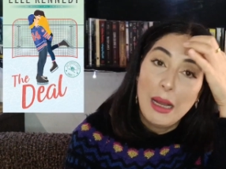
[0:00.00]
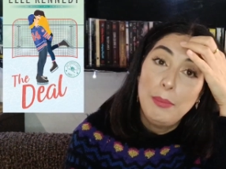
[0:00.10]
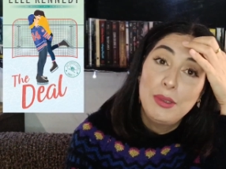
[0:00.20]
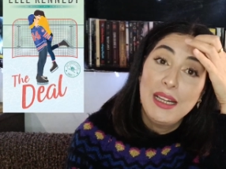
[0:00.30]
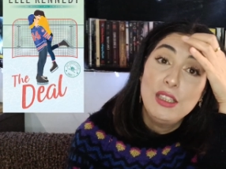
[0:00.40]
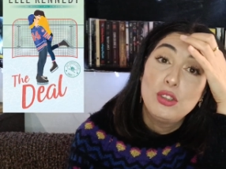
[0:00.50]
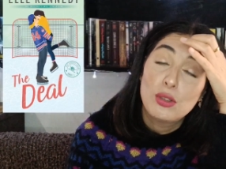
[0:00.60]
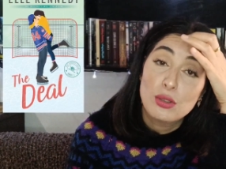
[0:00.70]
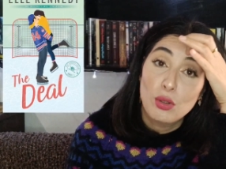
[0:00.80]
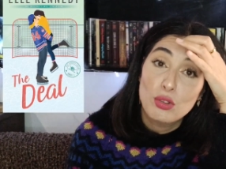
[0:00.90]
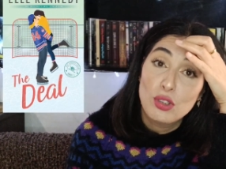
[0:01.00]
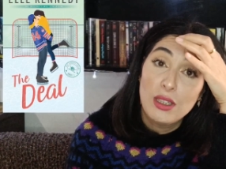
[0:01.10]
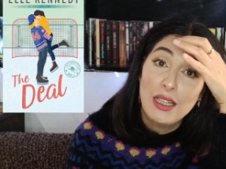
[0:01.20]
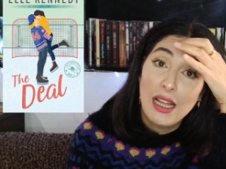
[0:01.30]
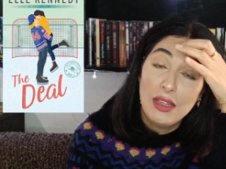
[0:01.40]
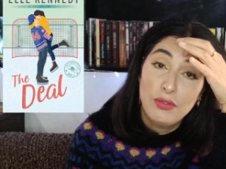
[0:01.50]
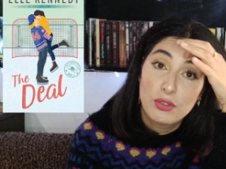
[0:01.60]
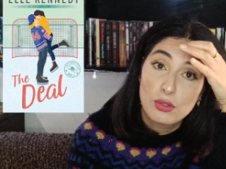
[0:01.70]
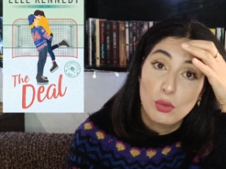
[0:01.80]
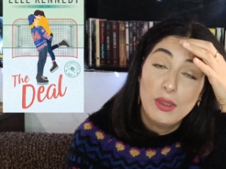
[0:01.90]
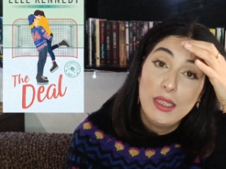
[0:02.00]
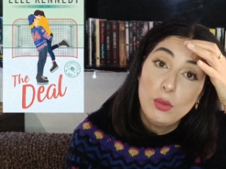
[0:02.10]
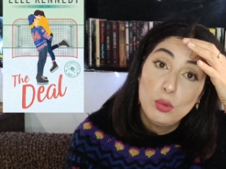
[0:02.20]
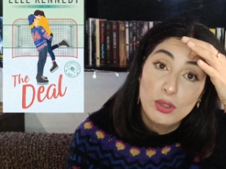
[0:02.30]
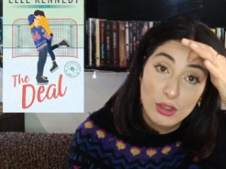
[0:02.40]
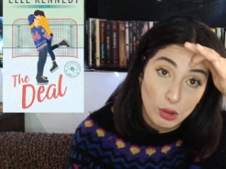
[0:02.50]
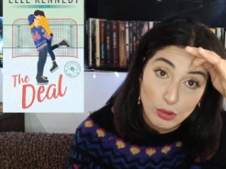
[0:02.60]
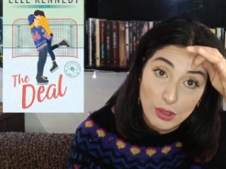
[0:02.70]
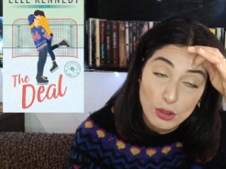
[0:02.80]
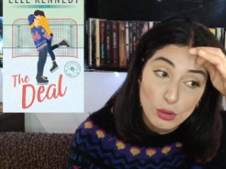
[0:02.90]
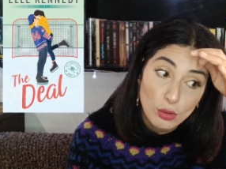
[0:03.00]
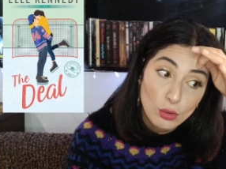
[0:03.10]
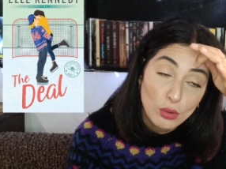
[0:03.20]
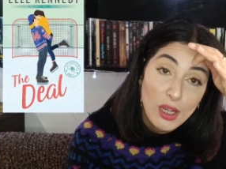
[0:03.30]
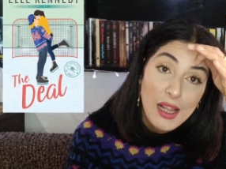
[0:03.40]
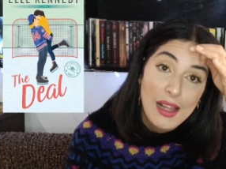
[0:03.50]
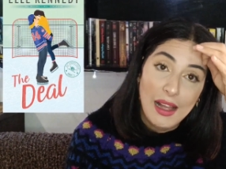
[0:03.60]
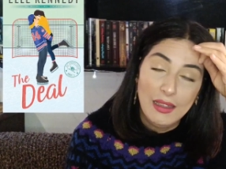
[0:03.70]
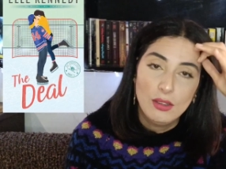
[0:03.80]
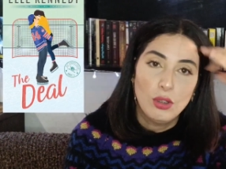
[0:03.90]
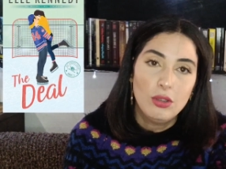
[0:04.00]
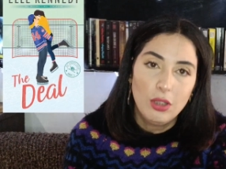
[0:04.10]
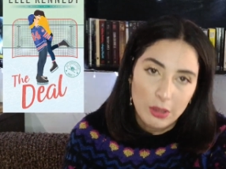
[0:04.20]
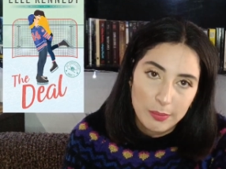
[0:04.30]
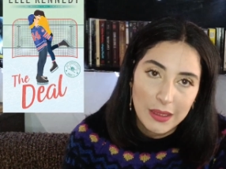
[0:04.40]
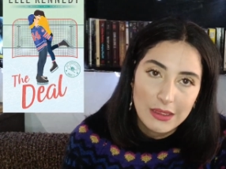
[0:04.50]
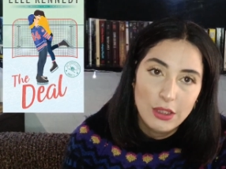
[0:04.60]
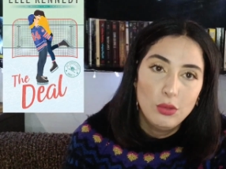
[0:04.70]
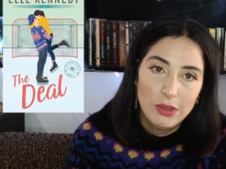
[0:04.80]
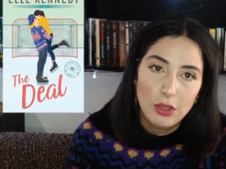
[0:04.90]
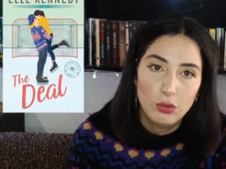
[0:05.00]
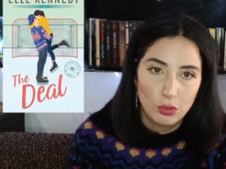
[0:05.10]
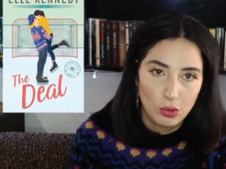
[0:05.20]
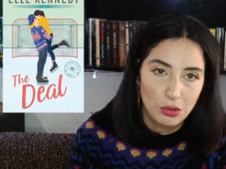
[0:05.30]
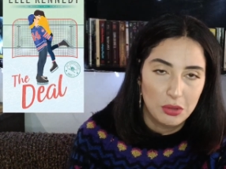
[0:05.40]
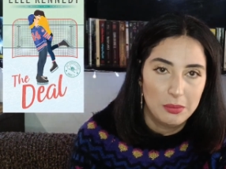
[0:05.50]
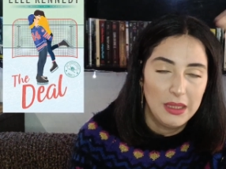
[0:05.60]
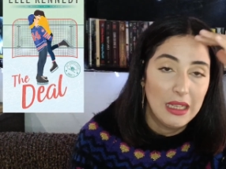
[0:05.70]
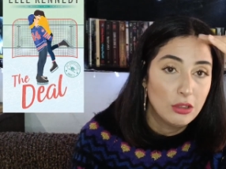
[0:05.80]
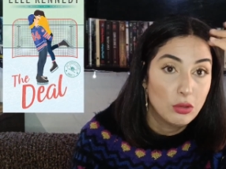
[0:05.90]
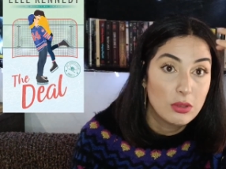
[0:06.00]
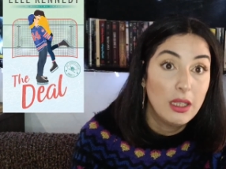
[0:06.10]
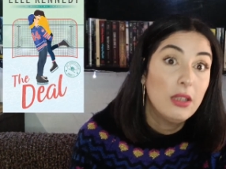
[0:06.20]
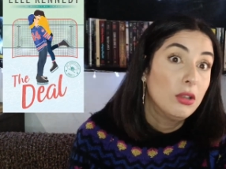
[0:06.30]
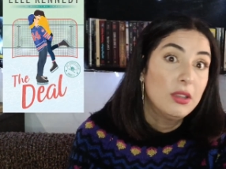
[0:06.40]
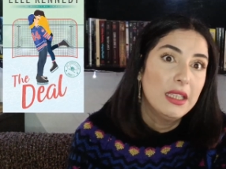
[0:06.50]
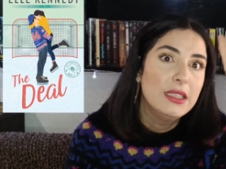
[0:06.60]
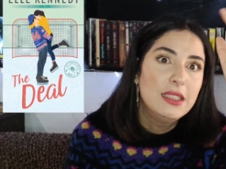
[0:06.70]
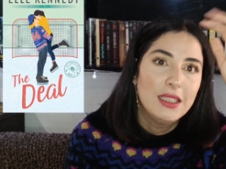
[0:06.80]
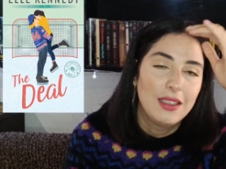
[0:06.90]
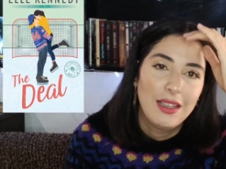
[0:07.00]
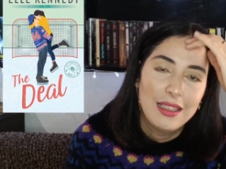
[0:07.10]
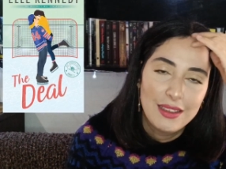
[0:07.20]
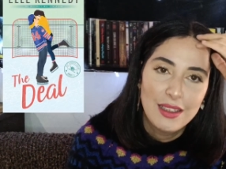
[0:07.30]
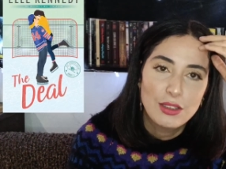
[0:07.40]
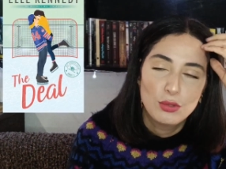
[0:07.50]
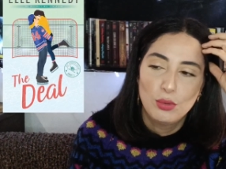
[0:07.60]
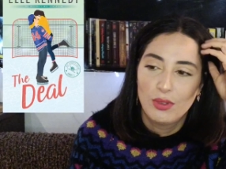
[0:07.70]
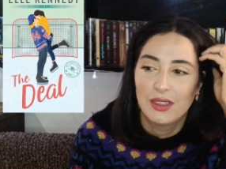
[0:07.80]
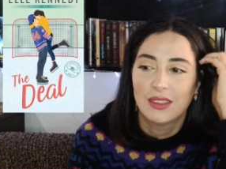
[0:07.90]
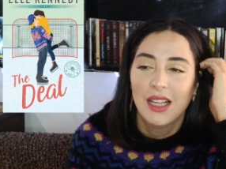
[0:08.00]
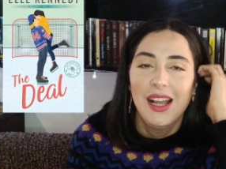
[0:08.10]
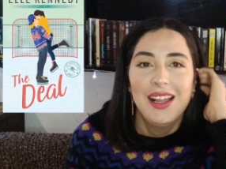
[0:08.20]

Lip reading: upgrade your social life so he would notice you and en contrepartie you need to tutor me and she was like okay deal like let's do this